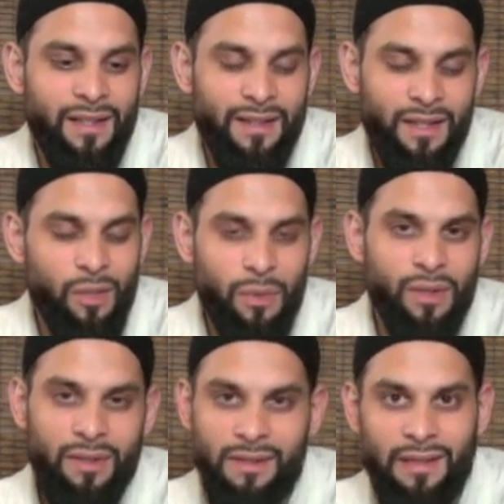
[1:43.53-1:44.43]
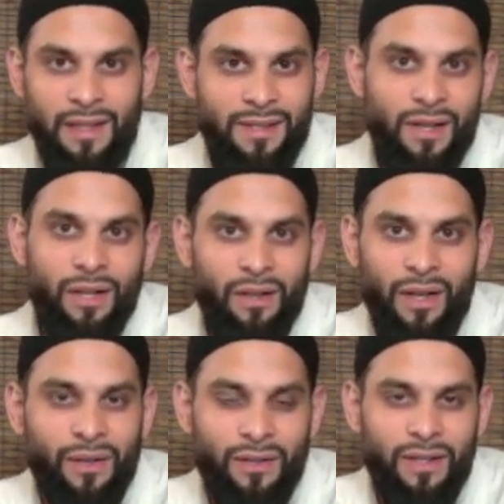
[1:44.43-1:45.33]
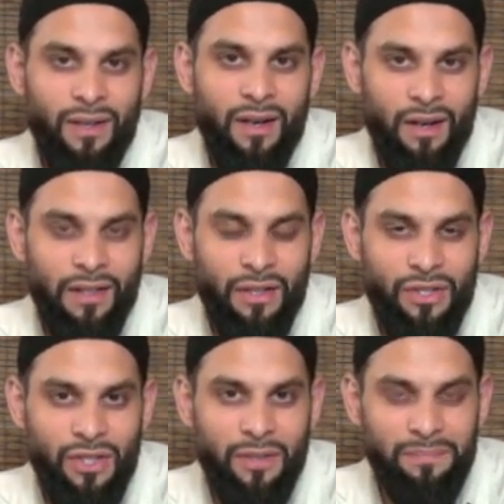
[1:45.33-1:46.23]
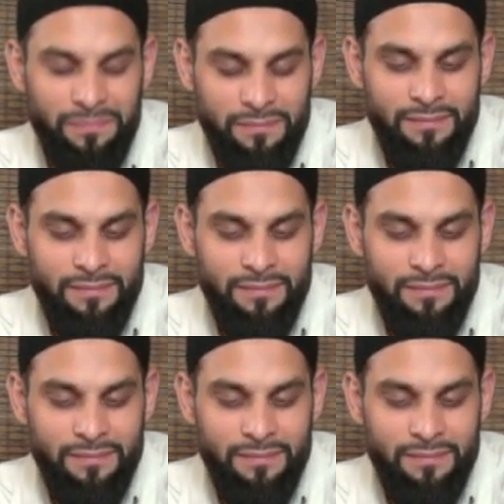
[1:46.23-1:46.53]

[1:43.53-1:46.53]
they're ubiquitous links all around in our literature.